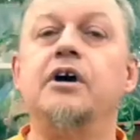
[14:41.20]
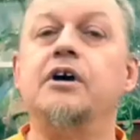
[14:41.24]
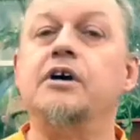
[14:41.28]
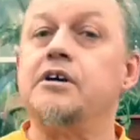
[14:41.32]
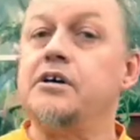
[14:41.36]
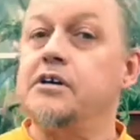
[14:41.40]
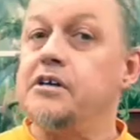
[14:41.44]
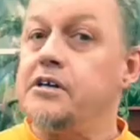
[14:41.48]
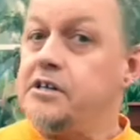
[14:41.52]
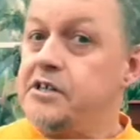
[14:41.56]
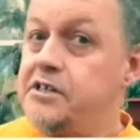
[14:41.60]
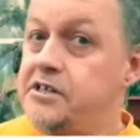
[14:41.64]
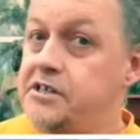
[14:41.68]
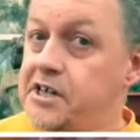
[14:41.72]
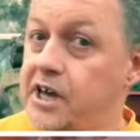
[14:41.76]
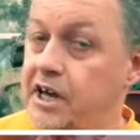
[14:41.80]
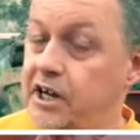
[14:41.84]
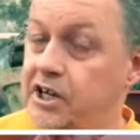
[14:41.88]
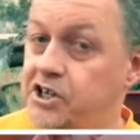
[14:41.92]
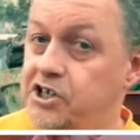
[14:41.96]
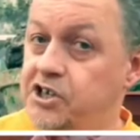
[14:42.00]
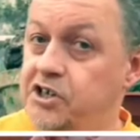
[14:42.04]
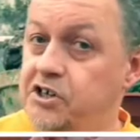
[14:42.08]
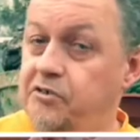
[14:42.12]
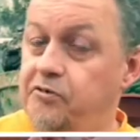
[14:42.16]

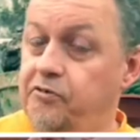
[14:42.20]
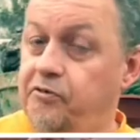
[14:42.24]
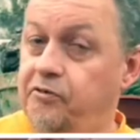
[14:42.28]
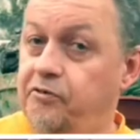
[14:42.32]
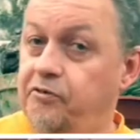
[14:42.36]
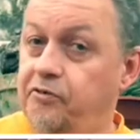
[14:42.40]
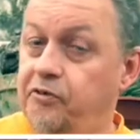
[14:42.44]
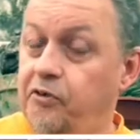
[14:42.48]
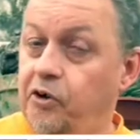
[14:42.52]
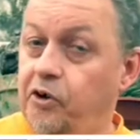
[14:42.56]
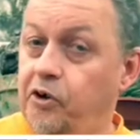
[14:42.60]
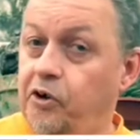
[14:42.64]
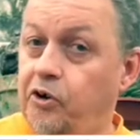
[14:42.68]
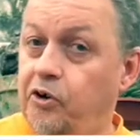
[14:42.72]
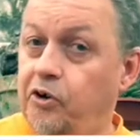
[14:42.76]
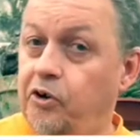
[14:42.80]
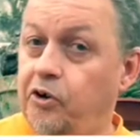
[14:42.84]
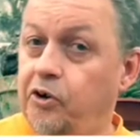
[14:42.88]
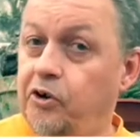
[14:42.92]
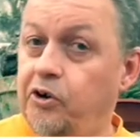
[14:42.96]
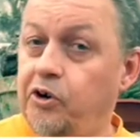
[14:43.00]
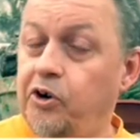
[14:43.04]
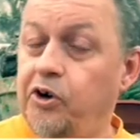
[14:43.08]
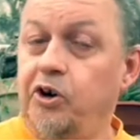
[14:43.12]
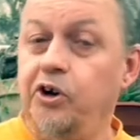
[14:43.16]
Section 4
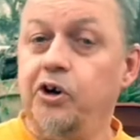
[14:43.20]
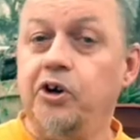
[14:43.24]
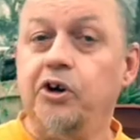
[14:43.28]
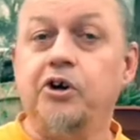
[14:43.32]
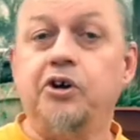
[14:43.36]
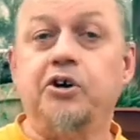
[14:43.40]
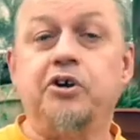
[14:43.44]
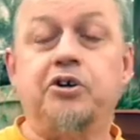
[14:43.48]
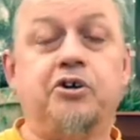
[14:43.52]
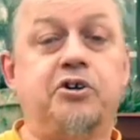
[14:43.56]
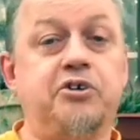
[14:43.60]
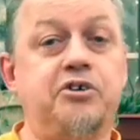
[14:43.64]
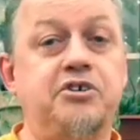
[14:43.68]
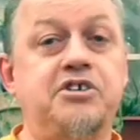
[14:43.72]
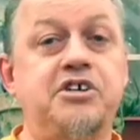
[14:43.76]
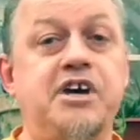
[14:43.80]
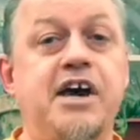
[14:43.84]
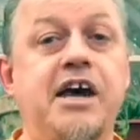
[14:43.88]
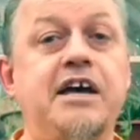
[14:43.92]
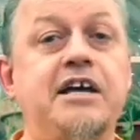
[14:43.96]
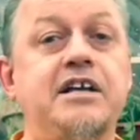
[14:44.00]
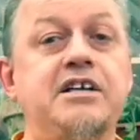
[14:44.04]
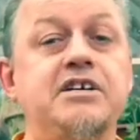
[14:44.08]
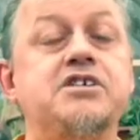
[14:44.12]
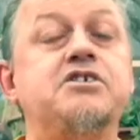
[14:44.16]

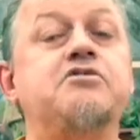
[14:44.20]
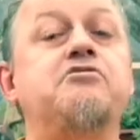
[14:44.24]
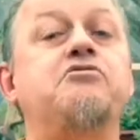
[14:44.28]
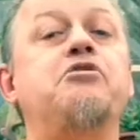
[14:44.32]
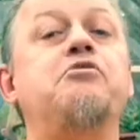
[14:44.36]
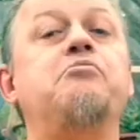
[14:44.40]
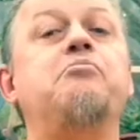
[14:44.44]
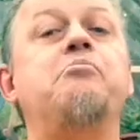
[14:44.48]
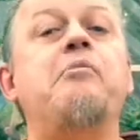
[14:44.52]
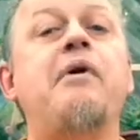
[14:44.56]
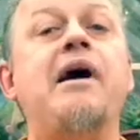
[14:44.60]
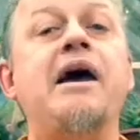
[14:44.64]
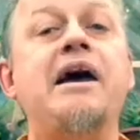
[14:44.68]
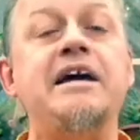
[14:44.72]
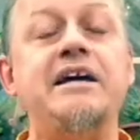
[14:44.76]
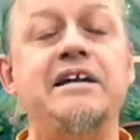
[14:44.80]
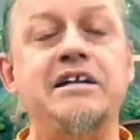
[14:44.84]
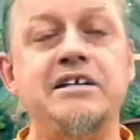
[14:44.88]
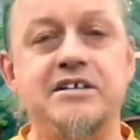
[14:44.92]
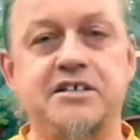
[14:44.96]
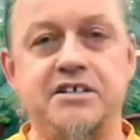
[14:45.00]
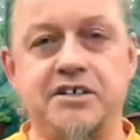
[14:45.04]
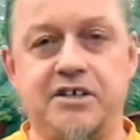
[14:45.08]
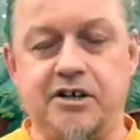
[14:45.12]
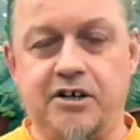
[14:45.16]
contains the
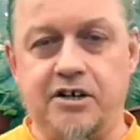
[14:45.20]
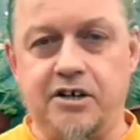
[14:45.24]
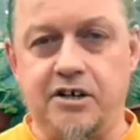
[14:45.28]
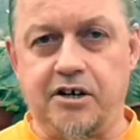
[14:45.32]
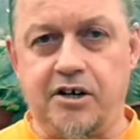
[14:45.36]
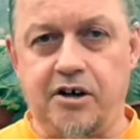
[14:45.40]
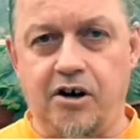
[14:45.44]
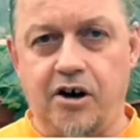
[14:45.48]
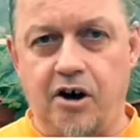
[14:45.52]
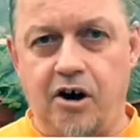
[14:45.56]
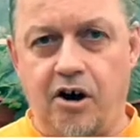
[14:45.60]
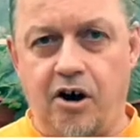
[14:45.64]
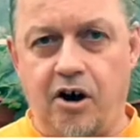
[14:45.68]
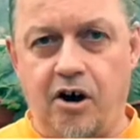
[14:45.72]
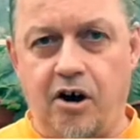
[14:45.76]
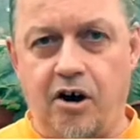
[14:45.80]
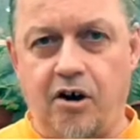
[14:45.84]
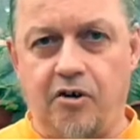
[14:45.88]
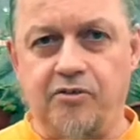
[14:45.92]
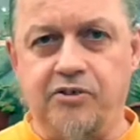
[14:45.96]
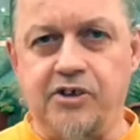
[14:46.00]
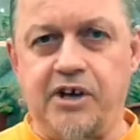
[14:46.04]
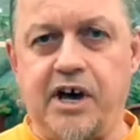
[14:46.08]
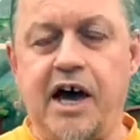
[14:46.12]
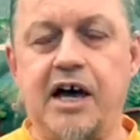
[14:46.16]
remainder of
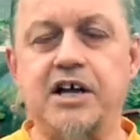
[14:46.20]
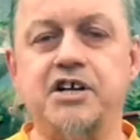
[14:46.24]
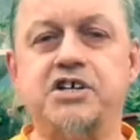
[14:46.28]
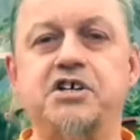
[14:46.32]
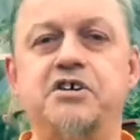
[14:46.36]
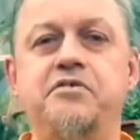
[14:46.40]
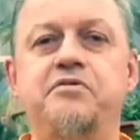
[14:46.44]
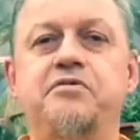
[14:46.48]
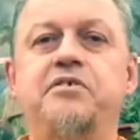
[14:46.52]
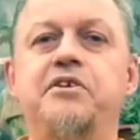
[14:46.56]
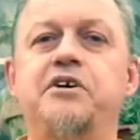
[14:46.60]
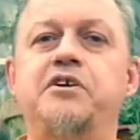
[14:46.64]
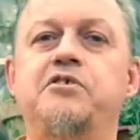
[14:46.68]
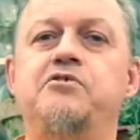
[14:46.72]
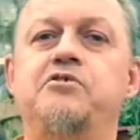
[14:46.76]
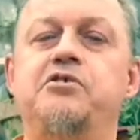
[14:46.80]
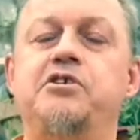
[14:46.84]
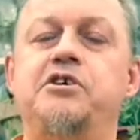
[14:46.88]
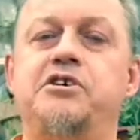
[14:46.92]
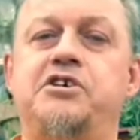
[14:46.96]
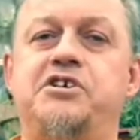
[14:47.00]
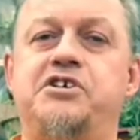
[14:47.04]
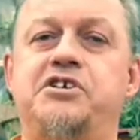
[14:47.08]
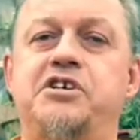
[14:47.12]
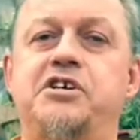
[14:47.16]
the Echeveria
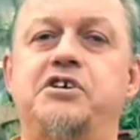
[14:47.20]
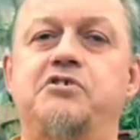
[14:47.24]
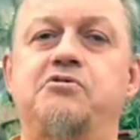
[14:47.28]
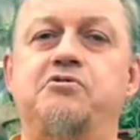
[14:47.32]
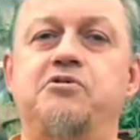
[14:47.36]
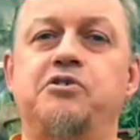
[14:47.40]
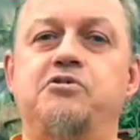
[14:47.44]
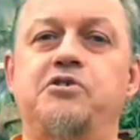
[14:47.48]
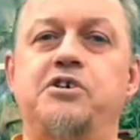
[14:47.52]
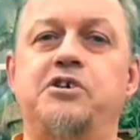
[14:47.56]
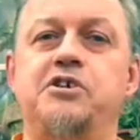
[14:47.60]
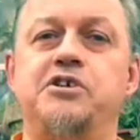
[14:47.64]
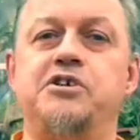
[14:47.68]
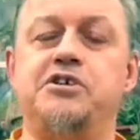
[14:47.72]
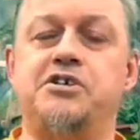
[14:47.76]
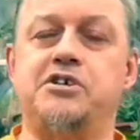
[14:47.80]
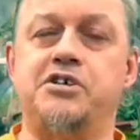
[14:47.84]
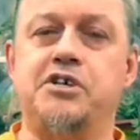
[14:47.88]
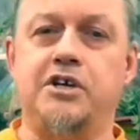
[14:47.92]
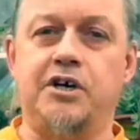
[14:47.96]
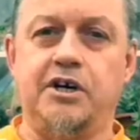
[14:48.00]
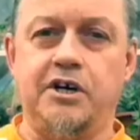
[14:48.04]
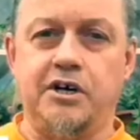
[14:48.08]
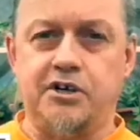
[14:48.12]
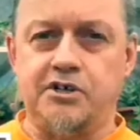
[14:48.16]
series.
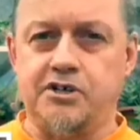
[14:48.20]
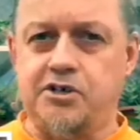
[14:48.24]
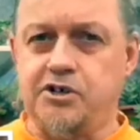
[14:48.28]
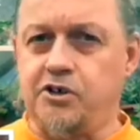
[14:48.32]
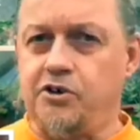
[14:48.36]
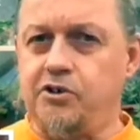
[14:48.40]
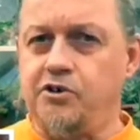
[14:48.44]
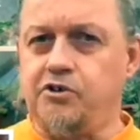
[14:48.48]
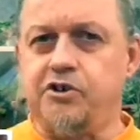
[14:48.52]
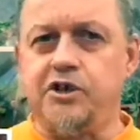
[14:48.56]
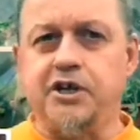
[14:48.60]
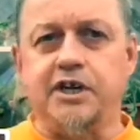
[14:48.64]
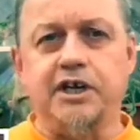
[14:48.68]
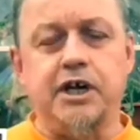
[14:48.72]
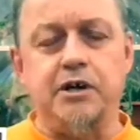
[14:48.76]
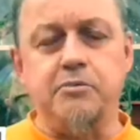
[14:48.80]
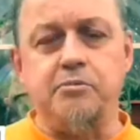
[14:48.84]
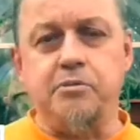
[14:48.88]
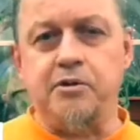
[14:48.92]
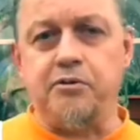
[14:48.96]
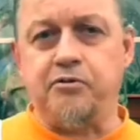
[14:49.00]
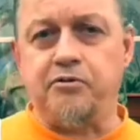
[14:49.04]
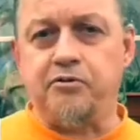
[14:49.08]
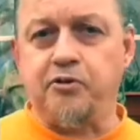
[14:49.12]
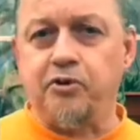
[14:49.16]
So the
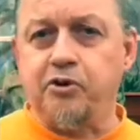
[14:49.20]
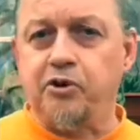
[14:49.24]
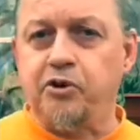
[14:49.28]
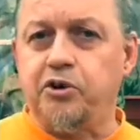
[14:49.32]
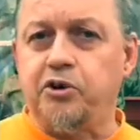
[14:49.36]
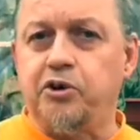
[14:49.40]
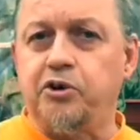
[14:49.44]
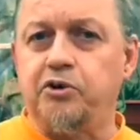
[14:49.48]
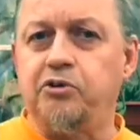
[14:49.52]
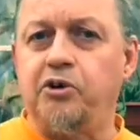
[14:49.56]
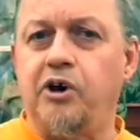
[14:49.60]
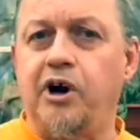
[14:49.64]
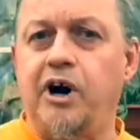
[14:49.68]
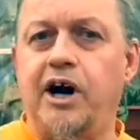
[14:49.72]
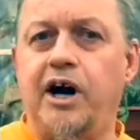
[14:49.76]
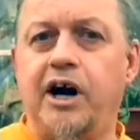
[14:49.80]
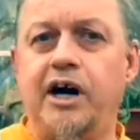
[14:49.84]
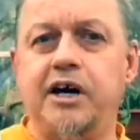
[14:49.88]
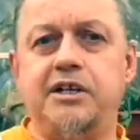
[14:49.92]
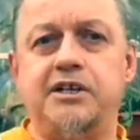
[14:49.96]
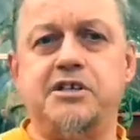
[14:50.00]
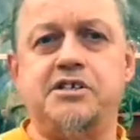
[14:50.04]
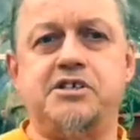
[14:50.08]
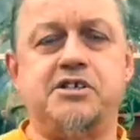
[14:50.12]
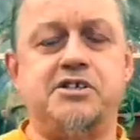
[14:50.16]
Gibiflori,
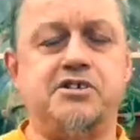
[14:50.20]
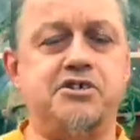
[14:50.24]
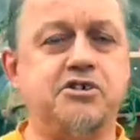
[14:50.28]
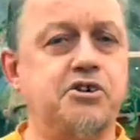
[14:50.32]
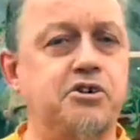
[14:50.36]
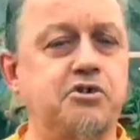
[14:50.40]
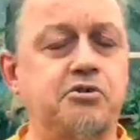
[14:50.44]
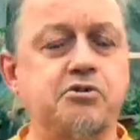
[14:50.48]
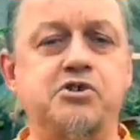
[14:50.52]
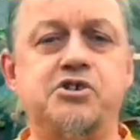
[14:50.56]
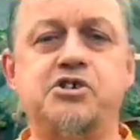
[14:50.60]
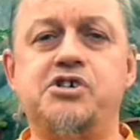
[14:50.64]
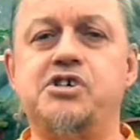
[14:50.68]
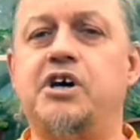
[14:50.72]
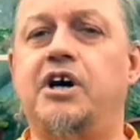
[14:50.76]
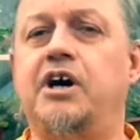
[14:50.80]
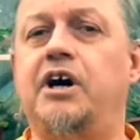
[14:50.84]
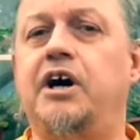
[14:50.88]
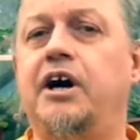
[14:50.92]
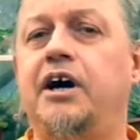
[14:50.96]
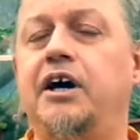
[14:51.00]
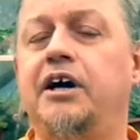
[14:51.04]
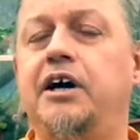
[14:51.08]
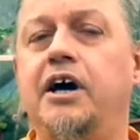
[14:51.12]
the Setosi,